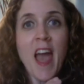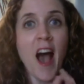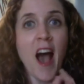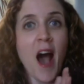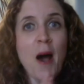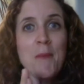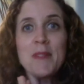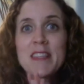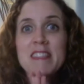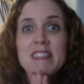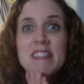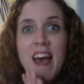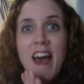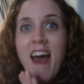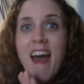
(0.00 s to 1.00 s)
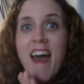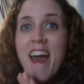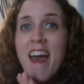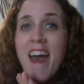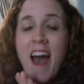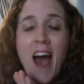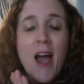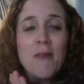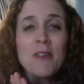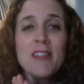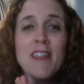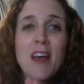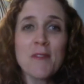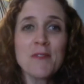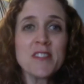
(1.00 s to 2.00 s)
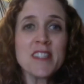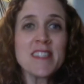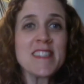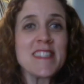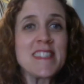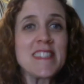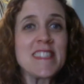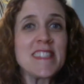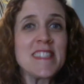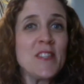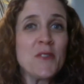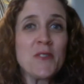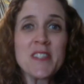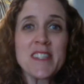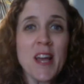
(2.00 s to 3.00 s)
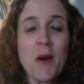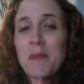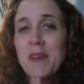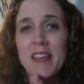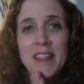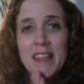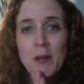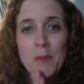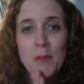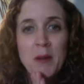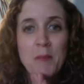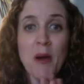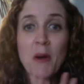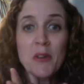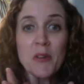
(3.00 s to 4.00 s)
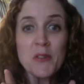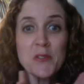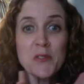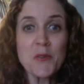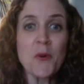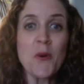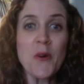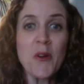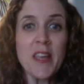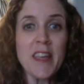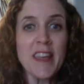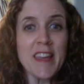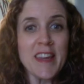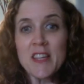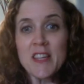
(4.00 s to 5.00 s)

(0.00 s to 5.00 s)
Melissa, I would love you to tell me a little bit about your story and